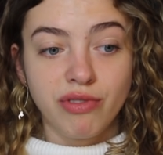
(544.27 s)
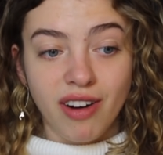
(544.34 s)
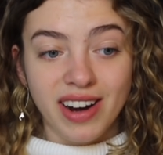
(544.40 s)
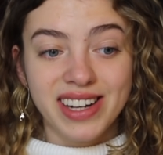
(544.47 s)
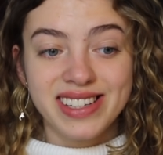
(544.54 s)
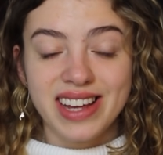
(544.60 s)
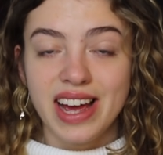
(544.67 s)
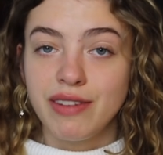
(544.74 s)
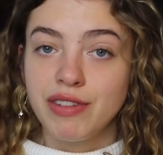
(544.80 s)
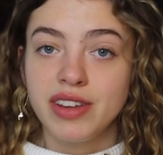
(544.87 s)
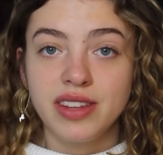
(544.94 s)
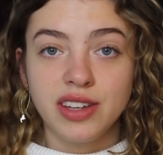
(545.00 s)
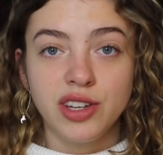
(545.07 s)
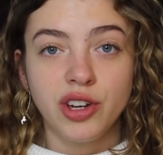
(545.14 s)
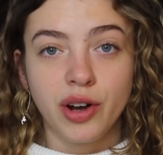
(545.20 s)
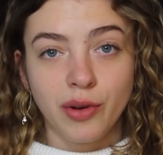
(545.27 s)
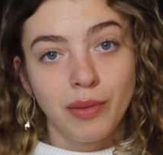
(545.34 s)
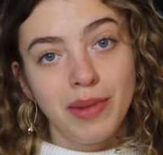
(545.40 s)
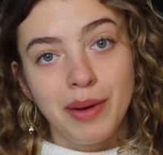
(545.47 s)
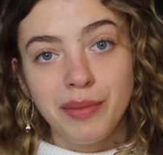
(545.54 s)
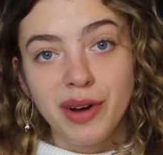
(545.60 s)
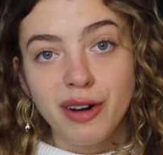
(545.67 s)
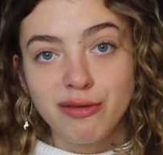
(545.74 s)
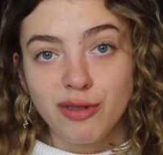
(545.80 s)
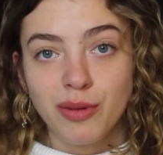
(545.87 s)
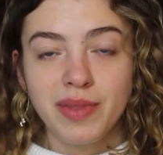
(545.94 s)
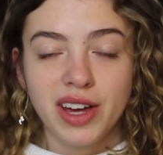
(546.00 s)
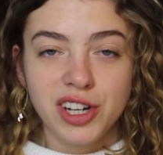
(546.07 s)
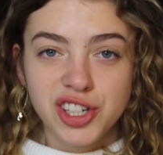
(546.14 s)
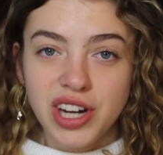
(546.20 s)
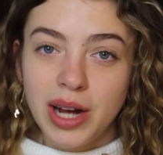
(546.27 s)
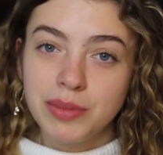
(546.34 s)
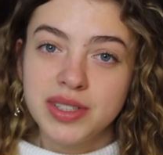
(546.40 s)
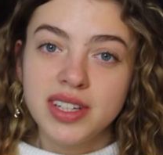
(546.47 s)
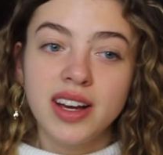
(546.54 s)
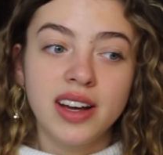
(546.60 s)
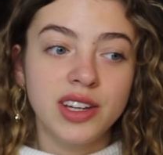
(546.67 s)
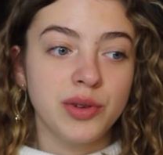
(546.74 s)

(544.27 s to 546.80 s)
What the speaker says: write everything you can remember from that chapter.